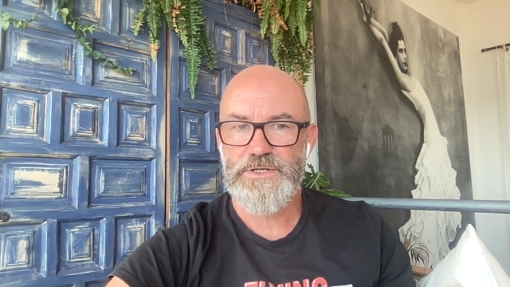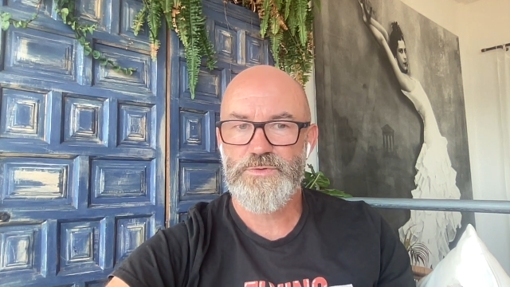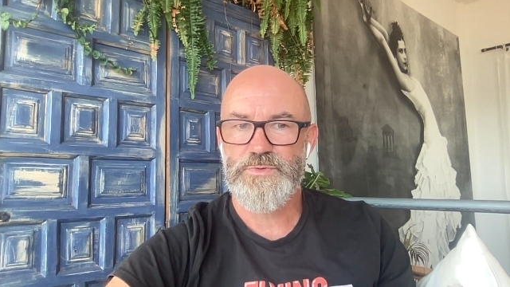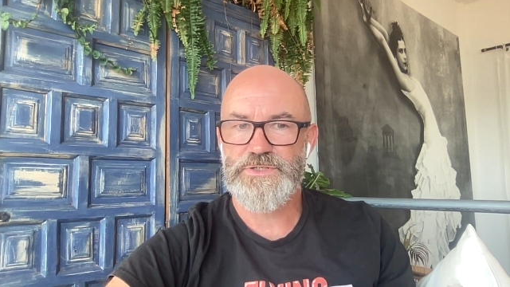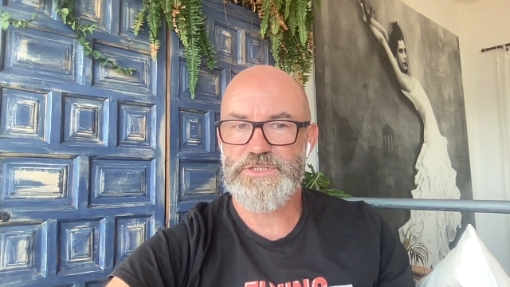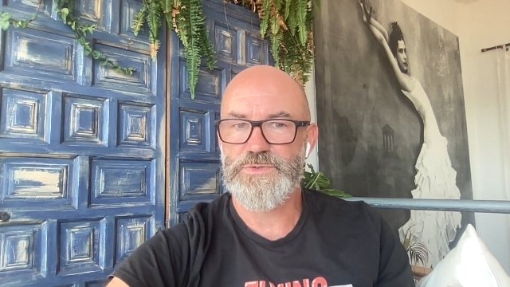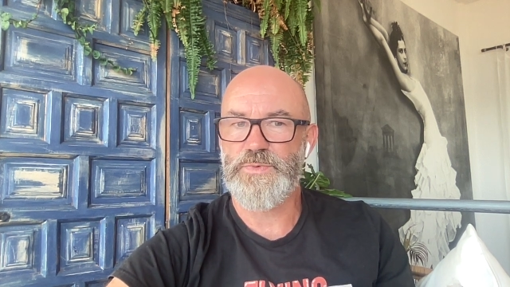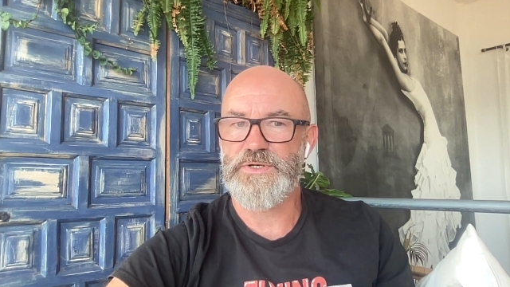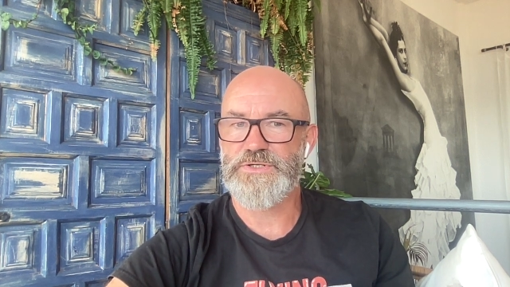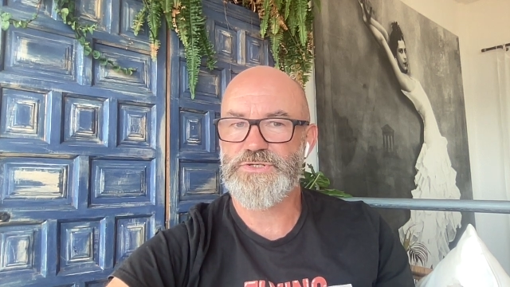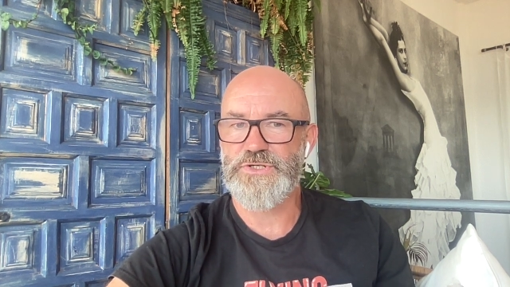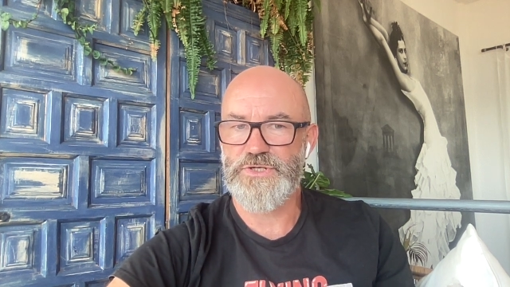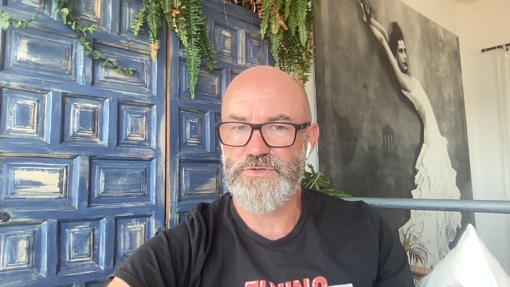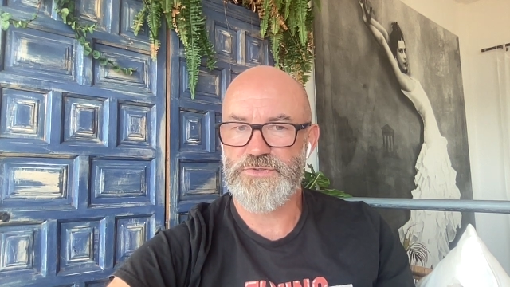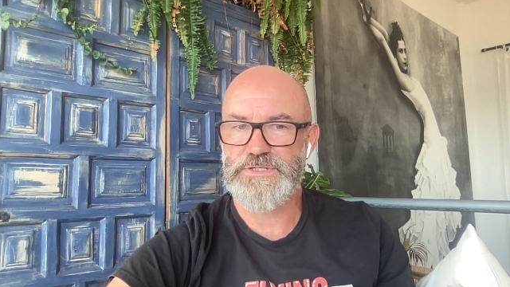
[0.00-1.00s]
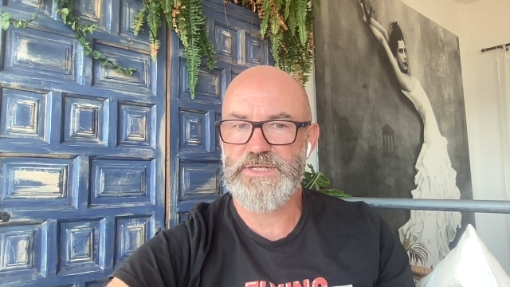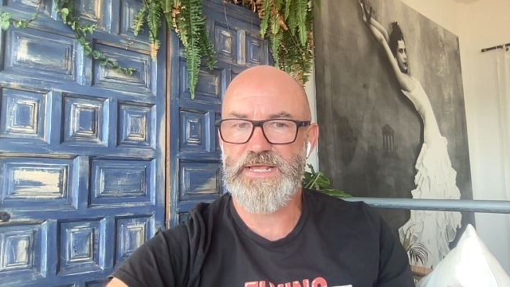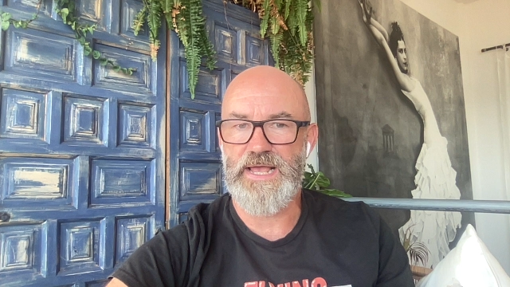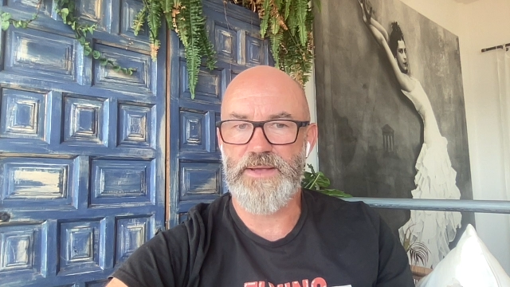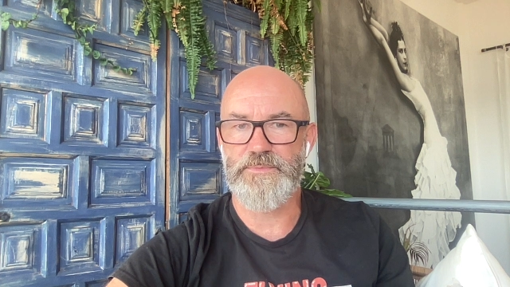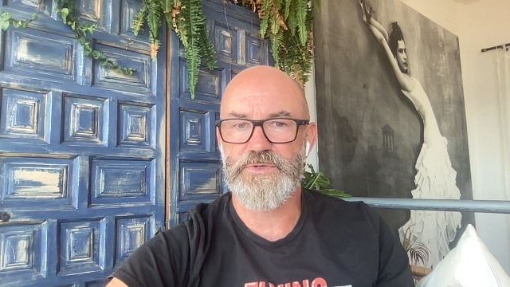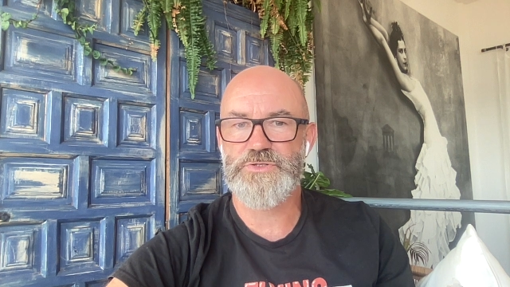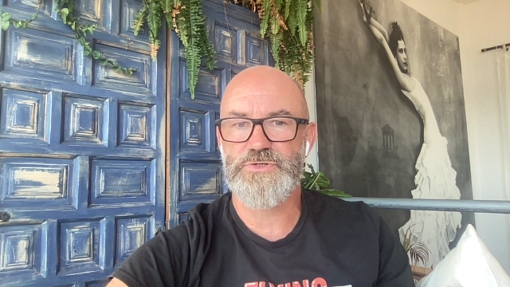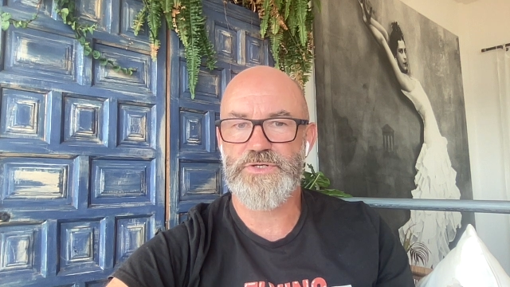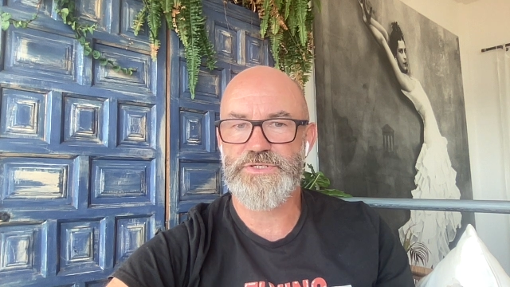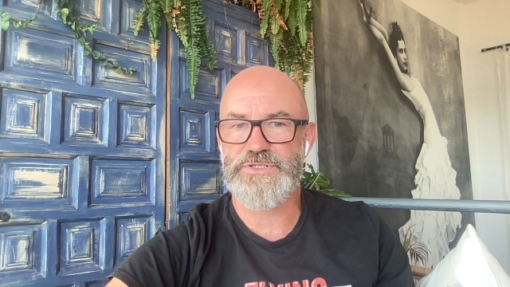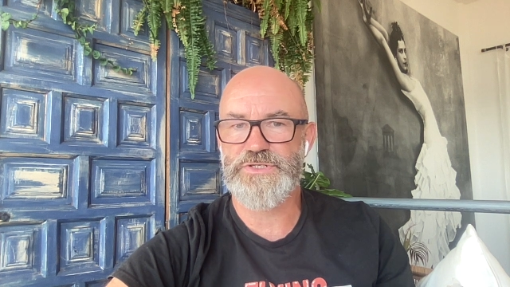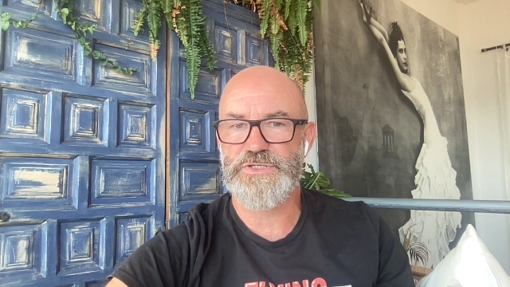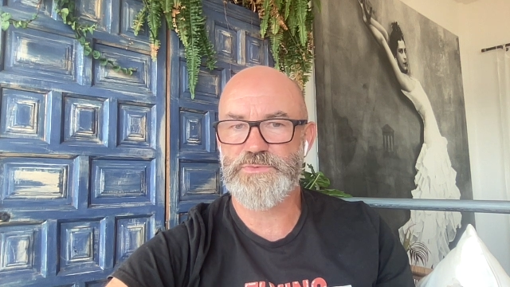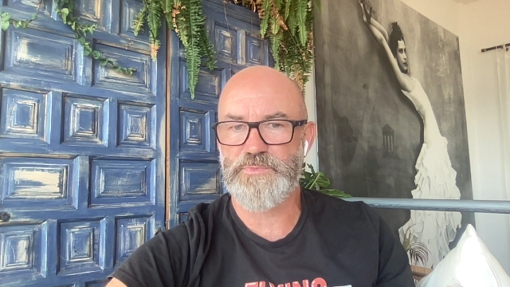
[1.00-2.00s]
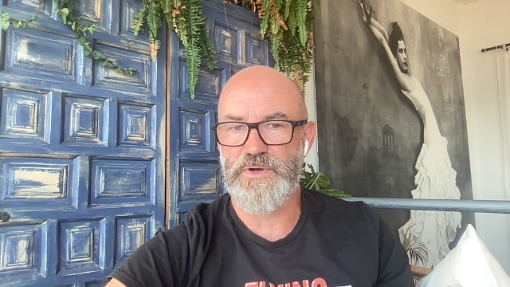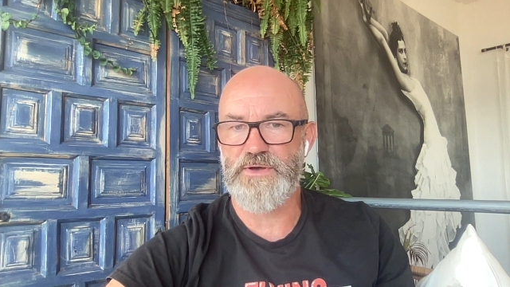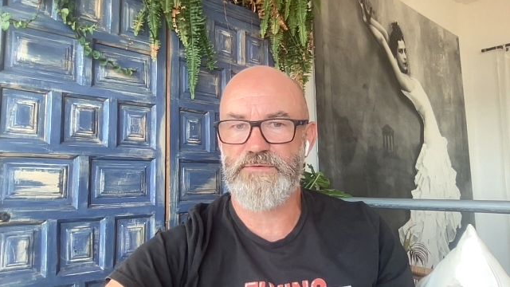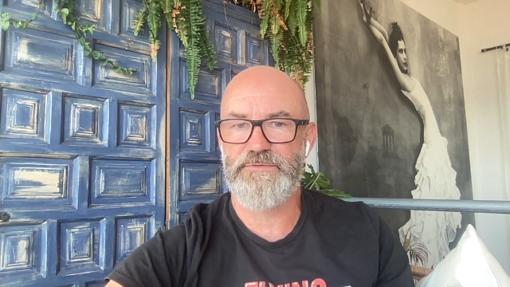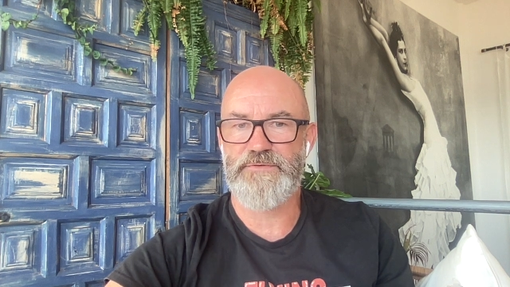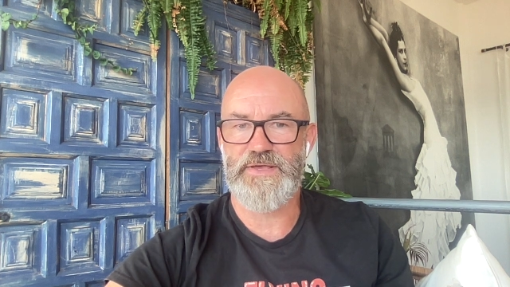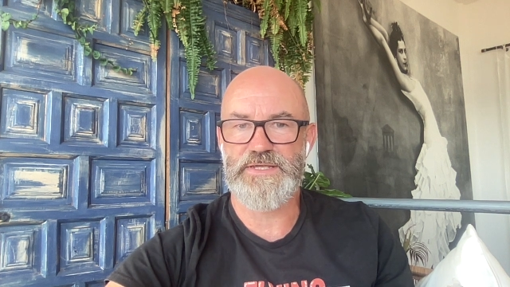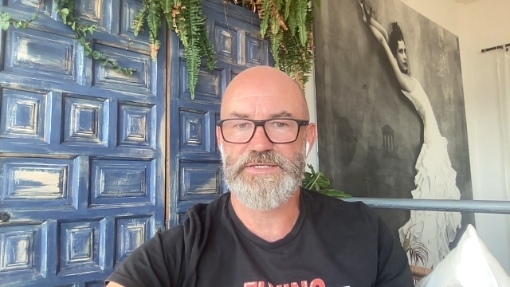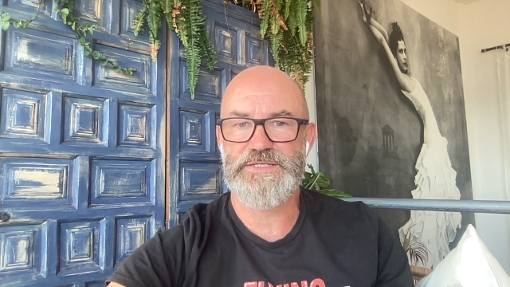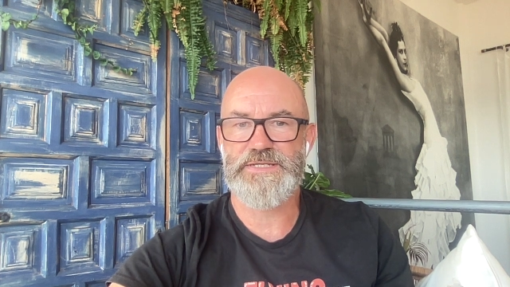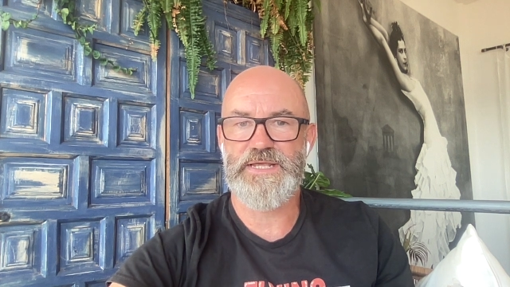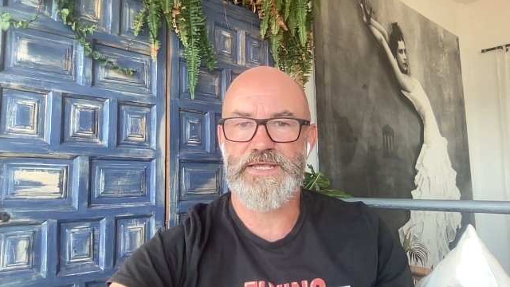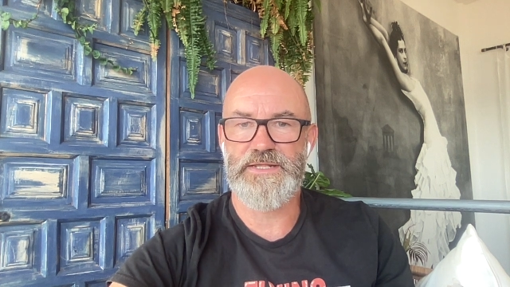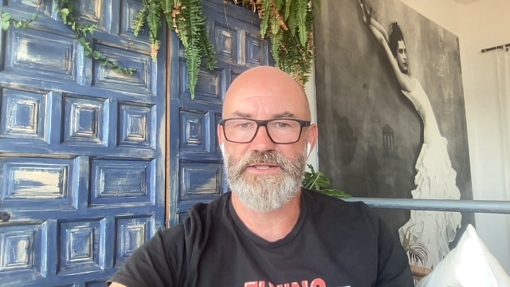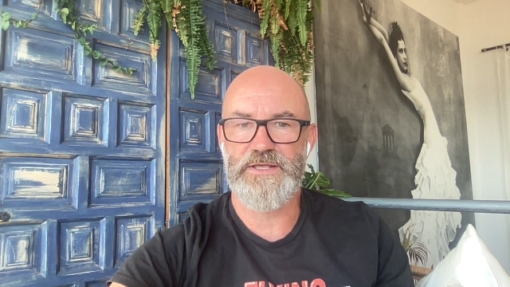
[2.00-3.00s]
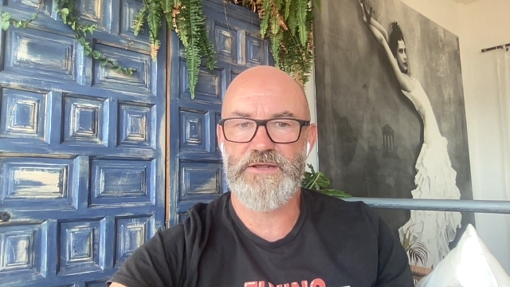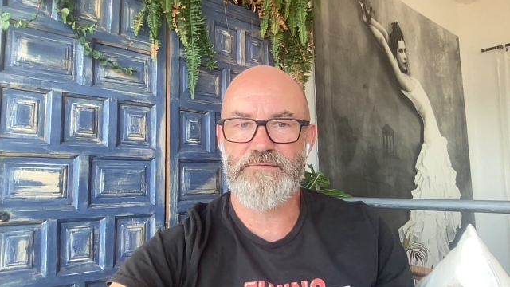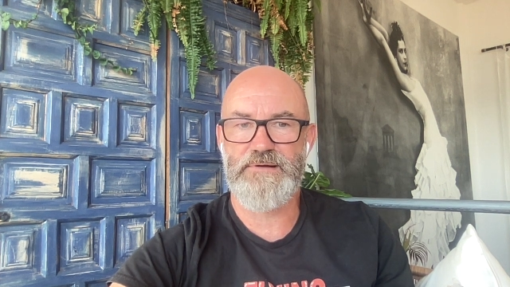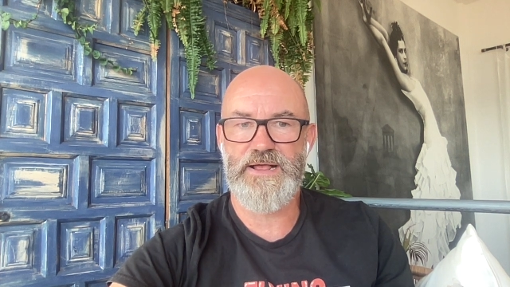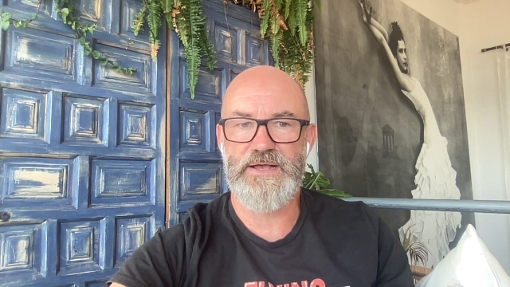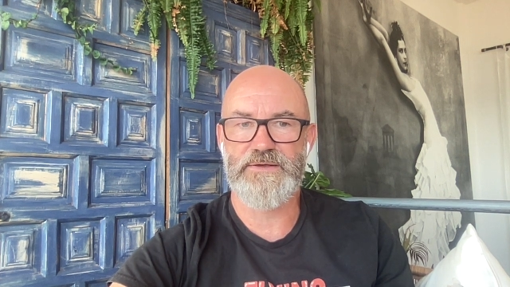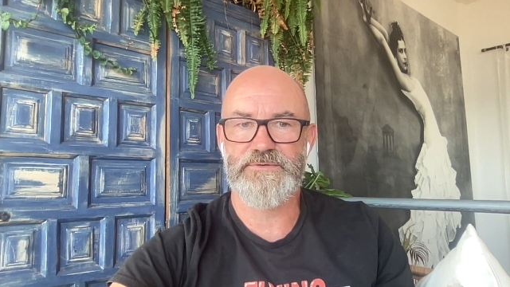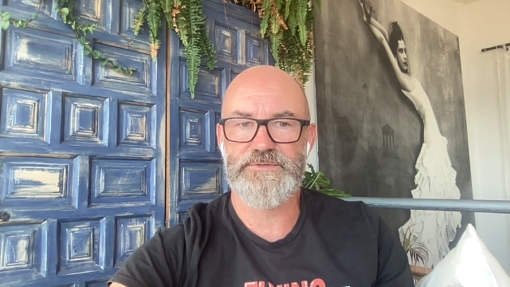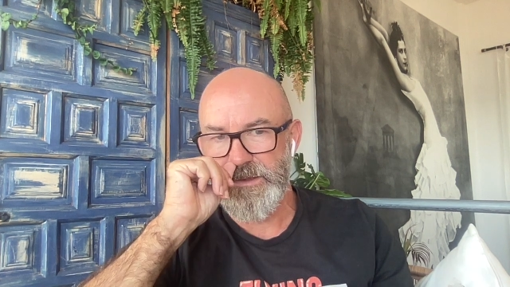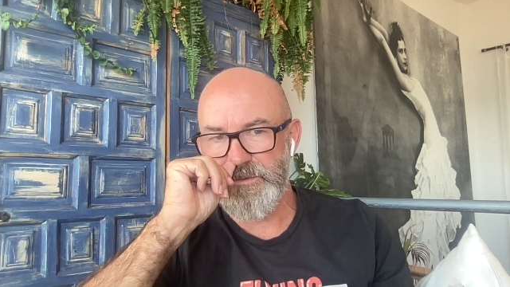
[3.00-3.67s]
which is when a security camera tries to spot a face in the crowd.